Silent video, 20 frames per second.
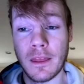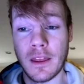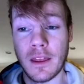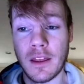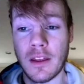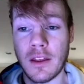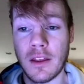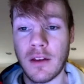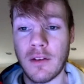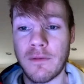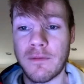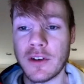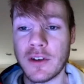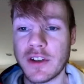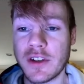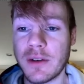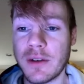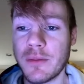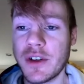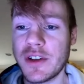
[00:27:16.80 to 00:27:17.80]
For some
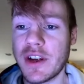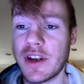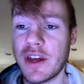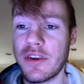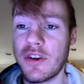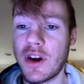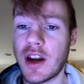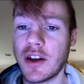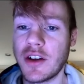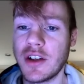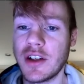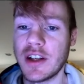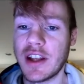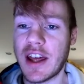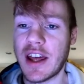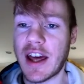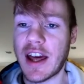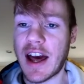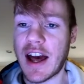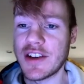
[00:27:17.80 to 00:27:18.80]
reason, I thought I couldn't
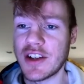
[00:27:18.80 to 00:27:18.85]
catch it.